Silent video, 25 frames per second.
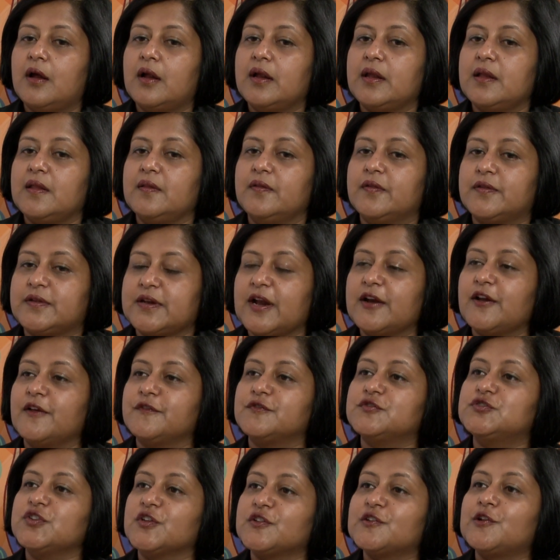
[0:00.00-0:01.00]
Instead
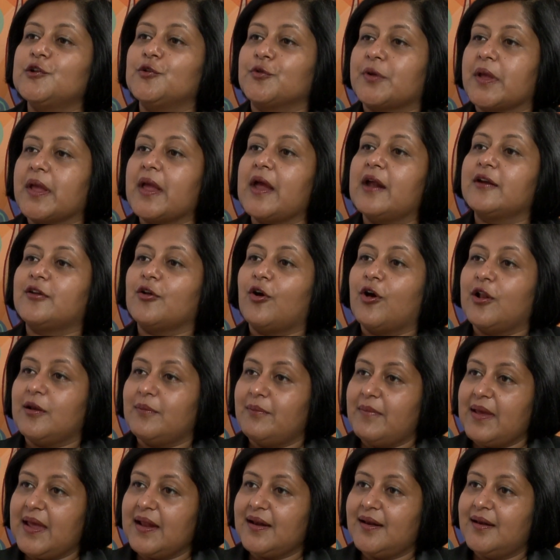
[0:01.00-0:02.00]
of just looking at all
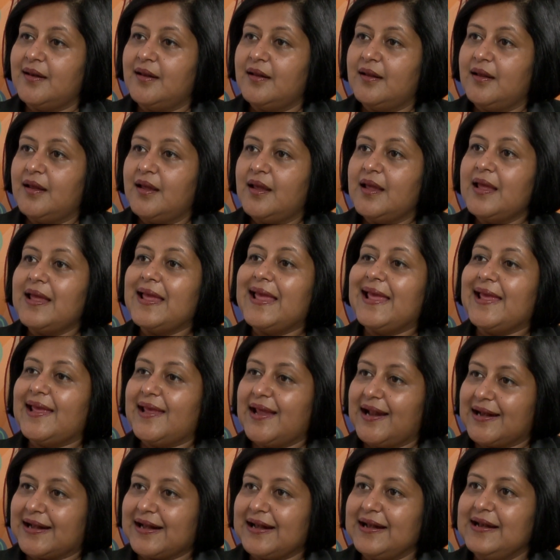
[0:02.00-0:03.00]
men,
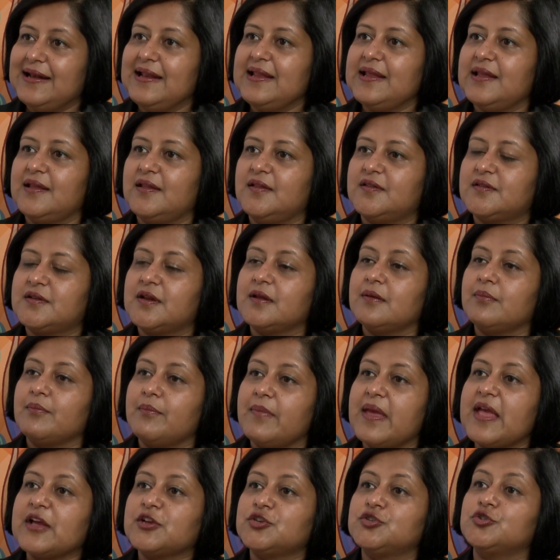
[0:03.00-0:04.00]
at least
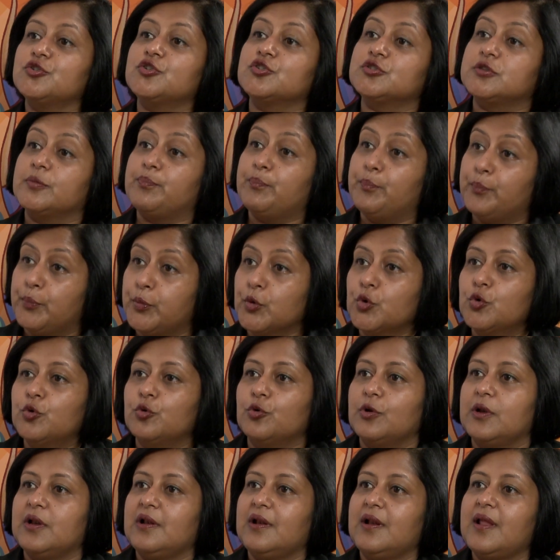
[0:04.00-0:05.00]
make sure the
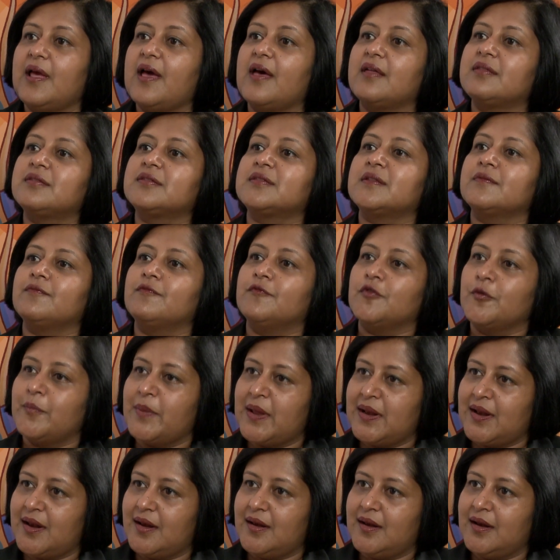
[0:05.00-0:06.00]
pool has some
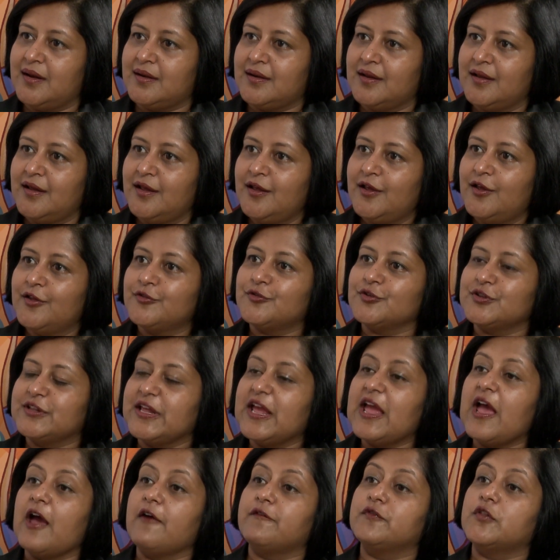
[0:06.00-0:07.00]
women in it so they
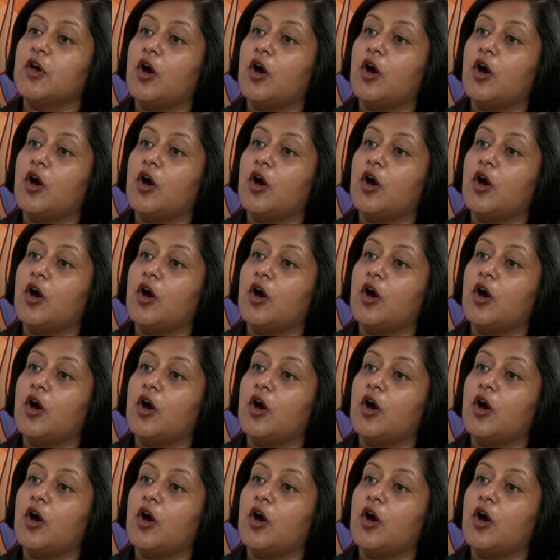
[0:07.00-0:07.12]
have the